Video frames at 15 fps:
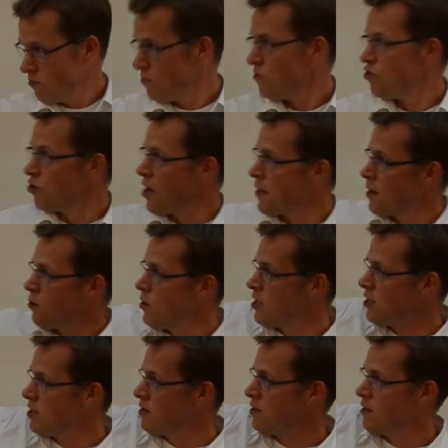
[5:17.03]
together
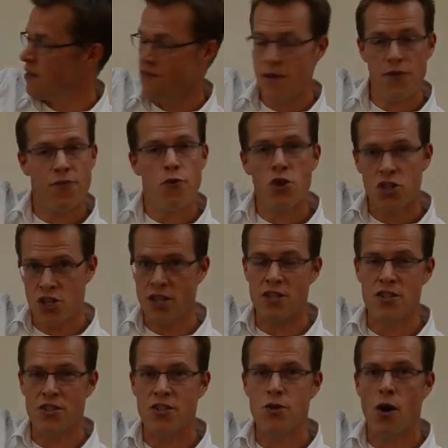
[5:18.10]
with the very first sentences
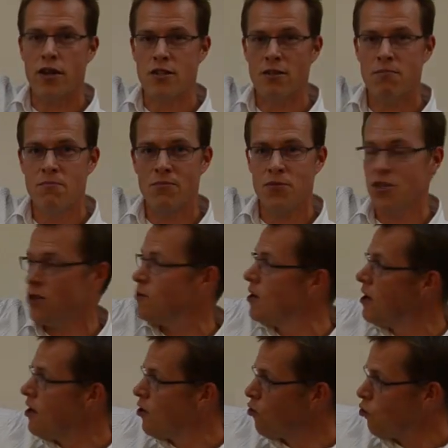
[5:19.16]
you utter. So
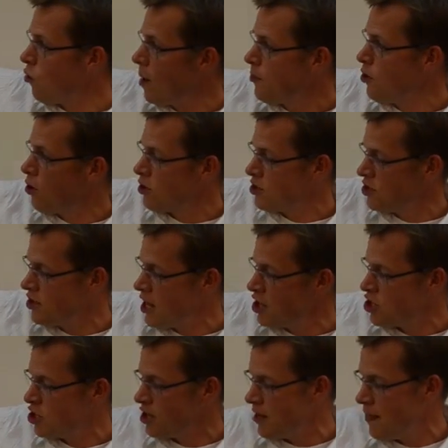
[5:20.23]
grab your audience
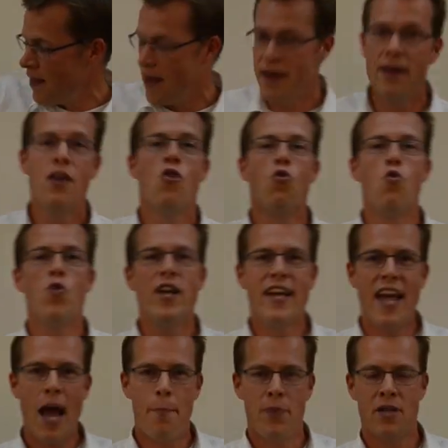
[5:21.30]
attention and then
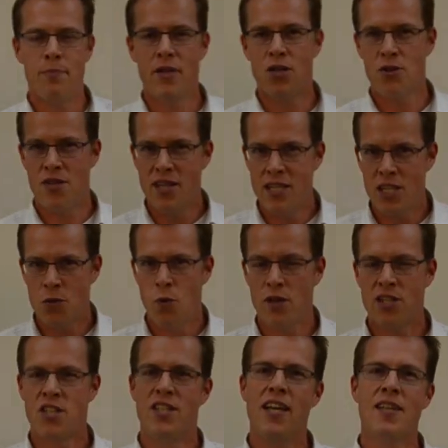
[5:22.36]
recap it, because this is what
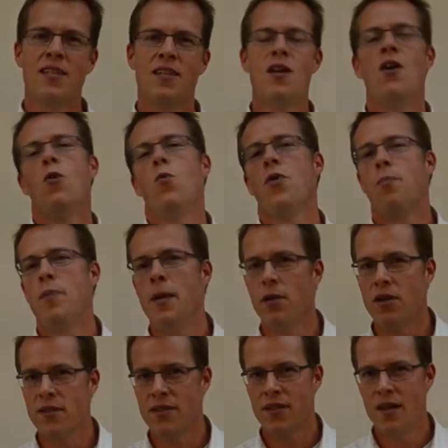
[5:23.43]
sticks with
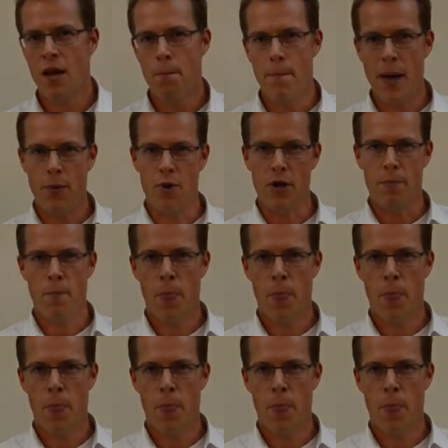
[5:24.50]
people's memory.